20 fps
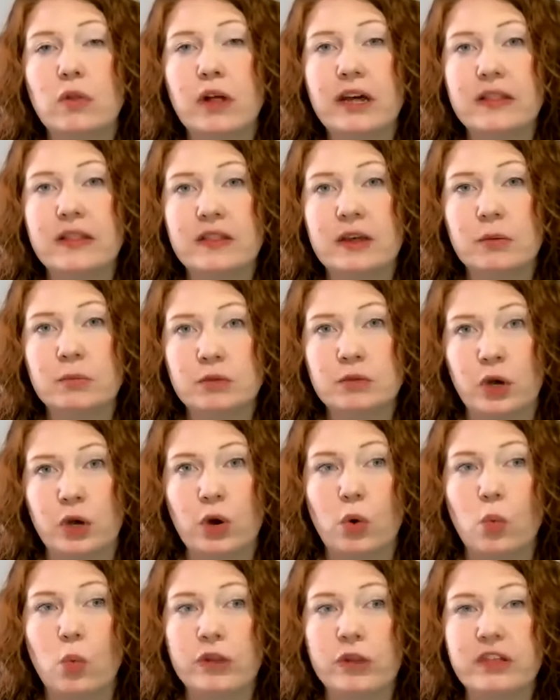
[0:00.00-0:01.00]
let them
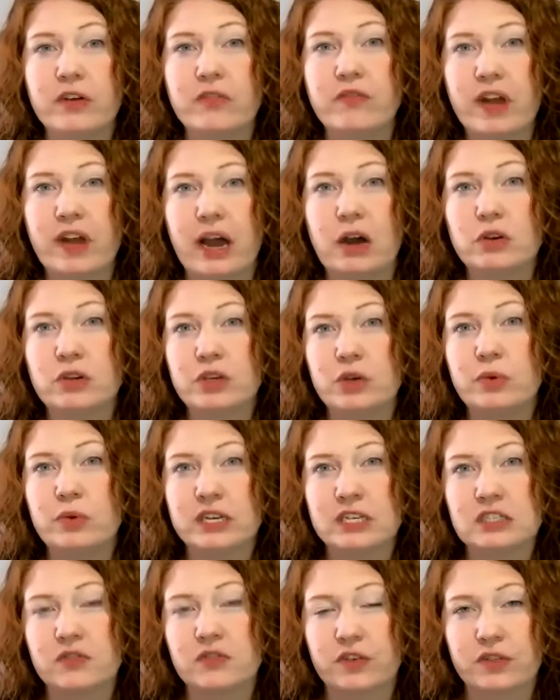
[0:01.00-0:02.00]
know what the value
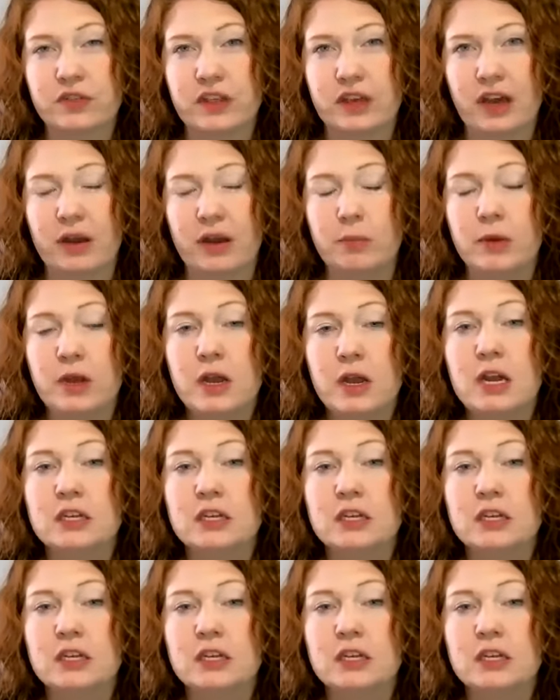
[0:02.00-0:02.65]
is for them.